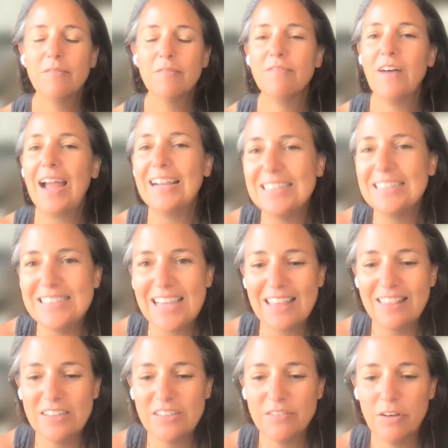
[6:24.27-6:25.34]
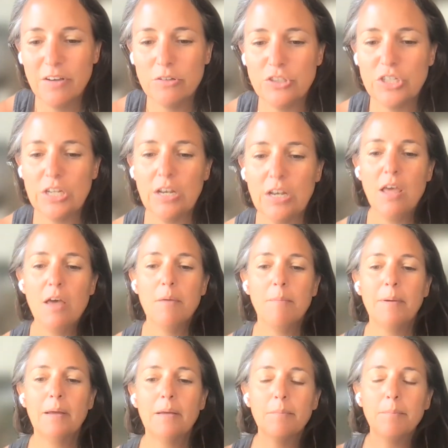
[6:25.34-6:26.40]
find a daily devotion
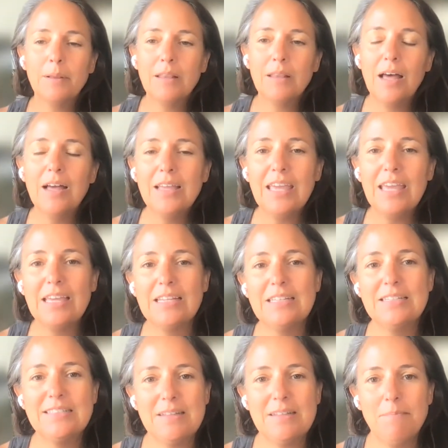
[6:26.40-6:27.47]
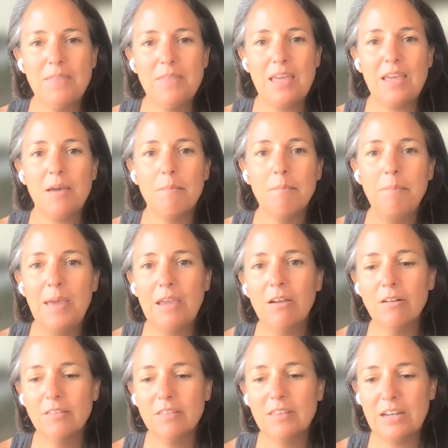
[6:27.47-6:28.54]
but plug into something
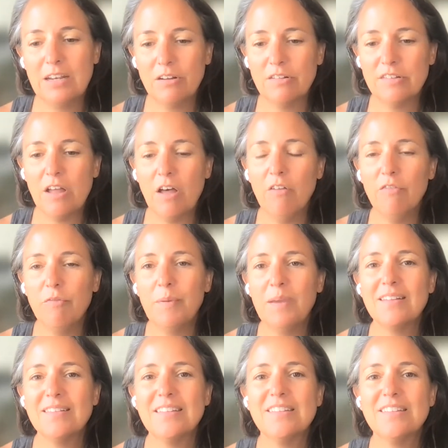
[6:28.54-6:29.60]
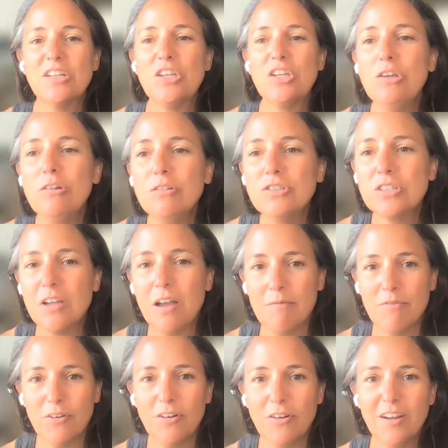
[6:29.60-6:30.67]
bigger than yourself because it's a huge
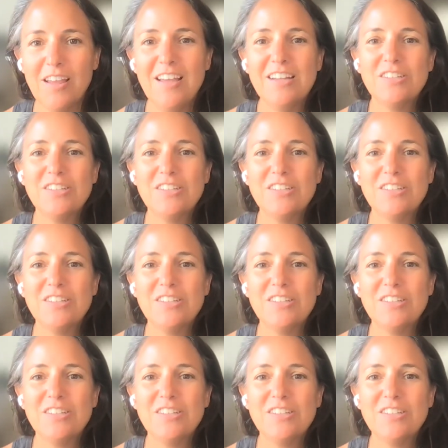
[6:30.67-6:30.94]
comfort